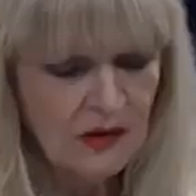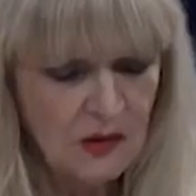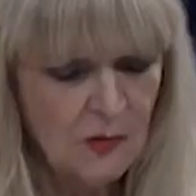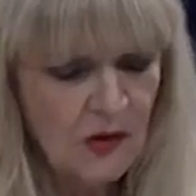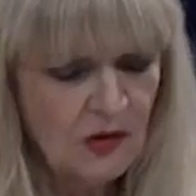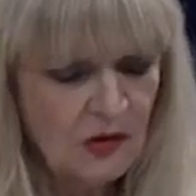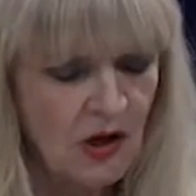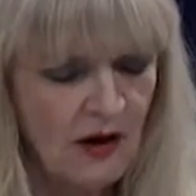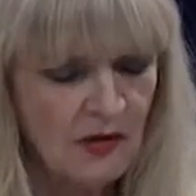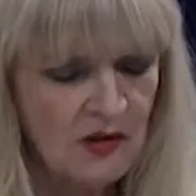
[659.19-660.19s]
Your book
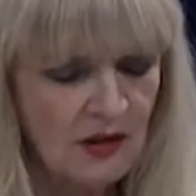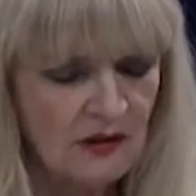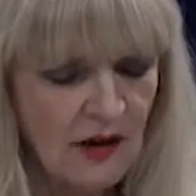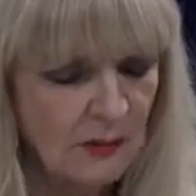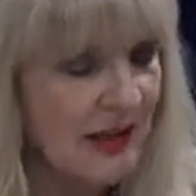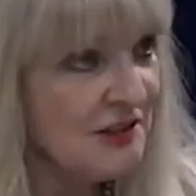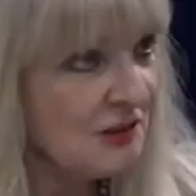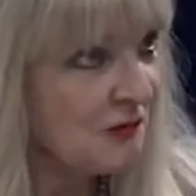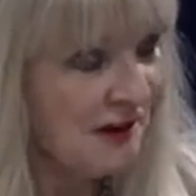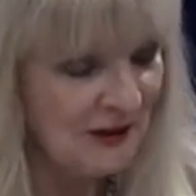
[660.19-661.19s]
covers a lot of
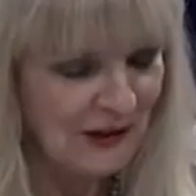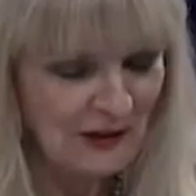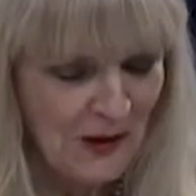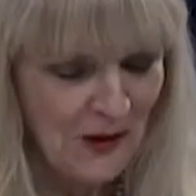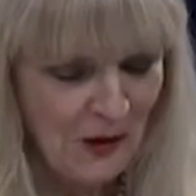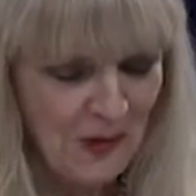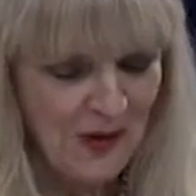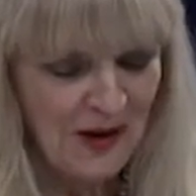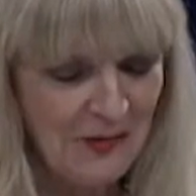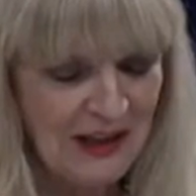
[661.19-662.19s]
places around the globe.
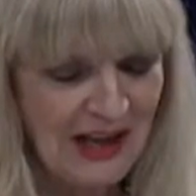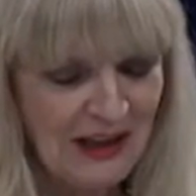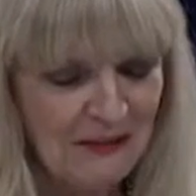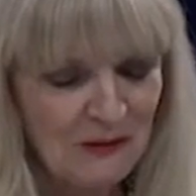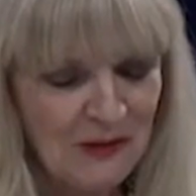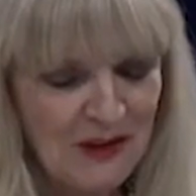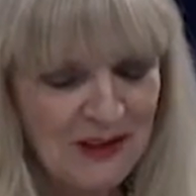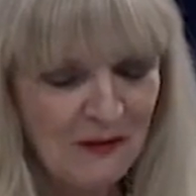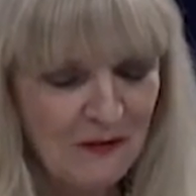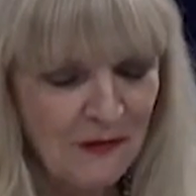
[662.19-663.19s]
mean, I'd like for you to
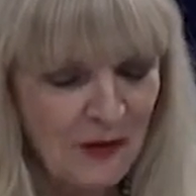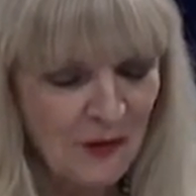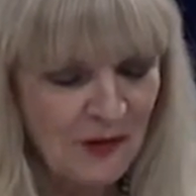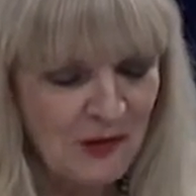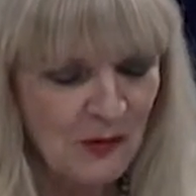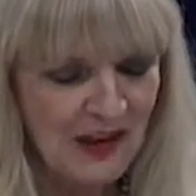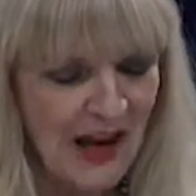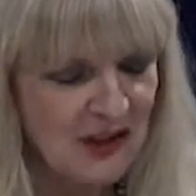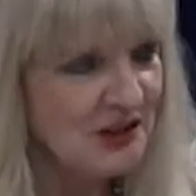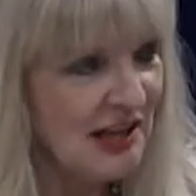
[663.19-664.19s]
tell our viewers where the
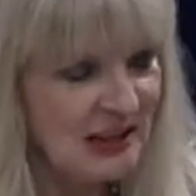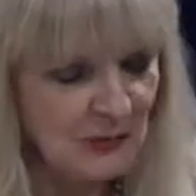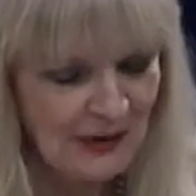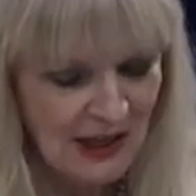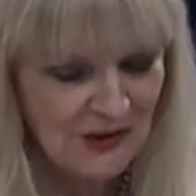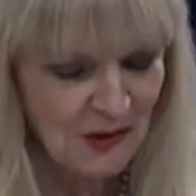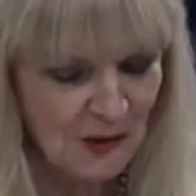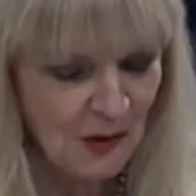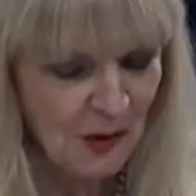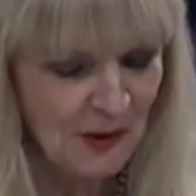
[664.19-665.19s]
action takes place in your
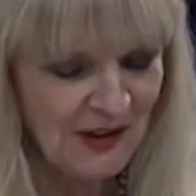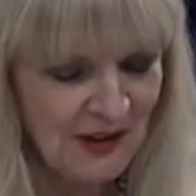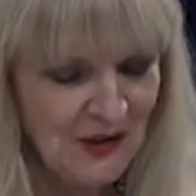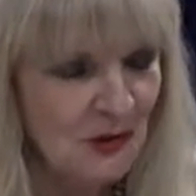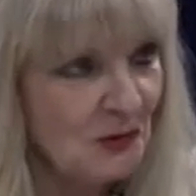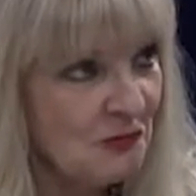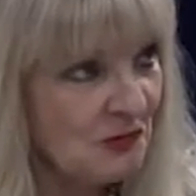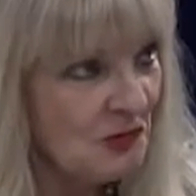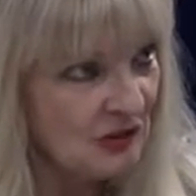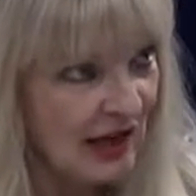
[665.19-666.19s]
book, because you
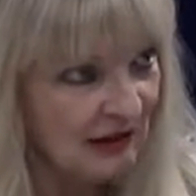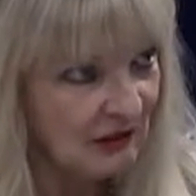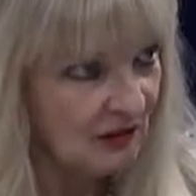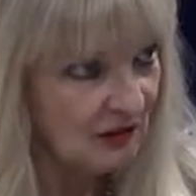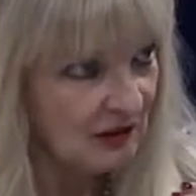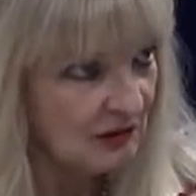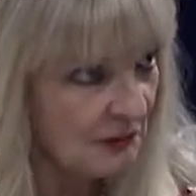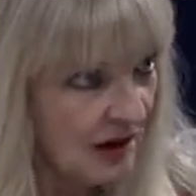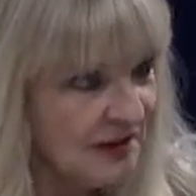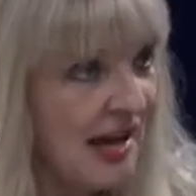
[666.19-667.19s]
take it, to
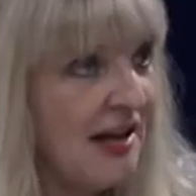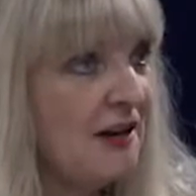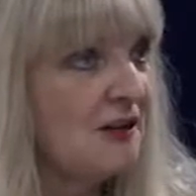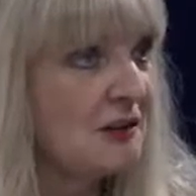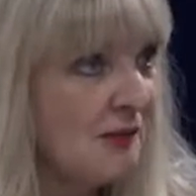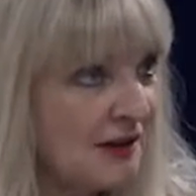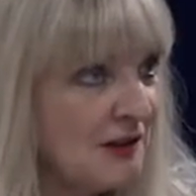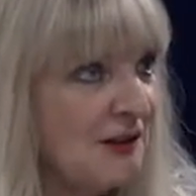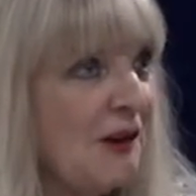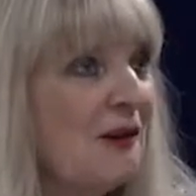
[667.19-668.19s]
Montana, to
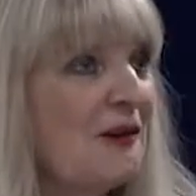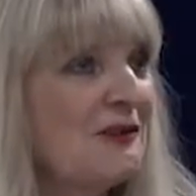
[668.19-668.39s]
Mexico,